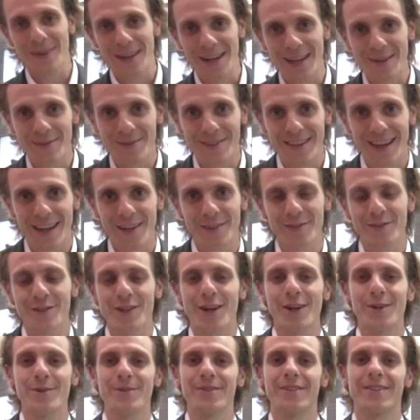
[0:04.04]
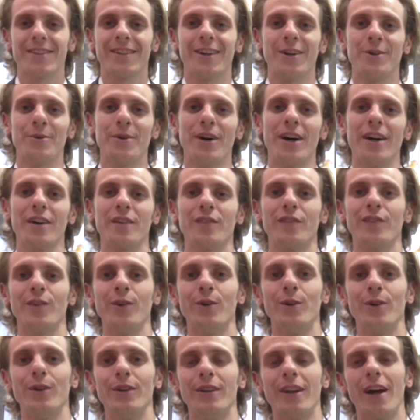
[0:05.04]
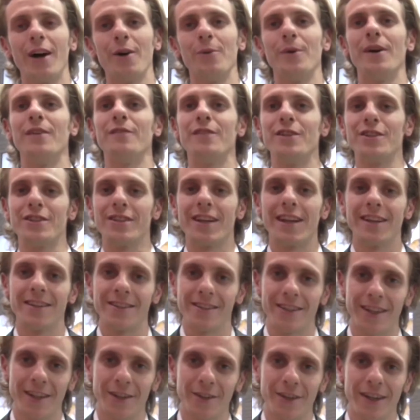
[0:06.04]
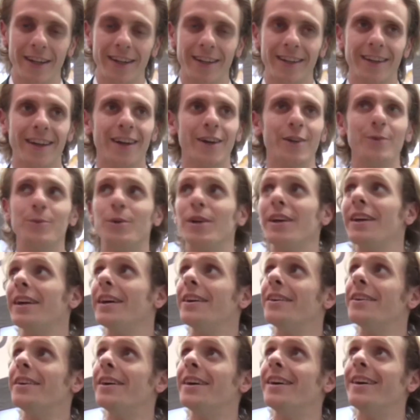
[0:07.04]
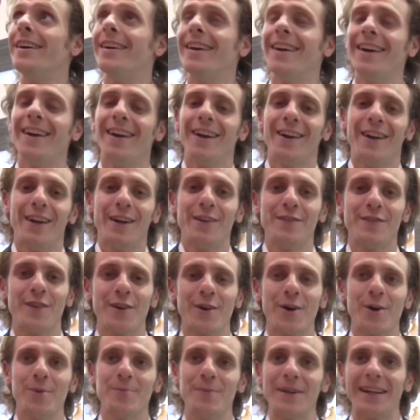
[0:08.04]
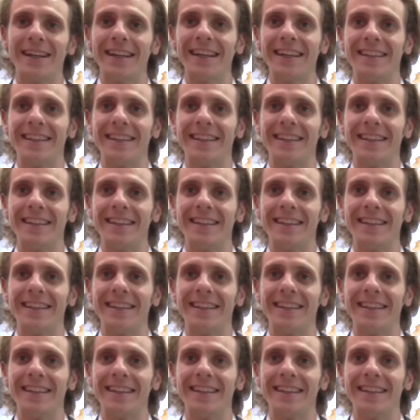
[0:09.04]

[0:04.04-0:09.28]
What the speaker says: My name is Dave Jones and I work for Lightware Visual Engineering, and we're here at InfoComm Middle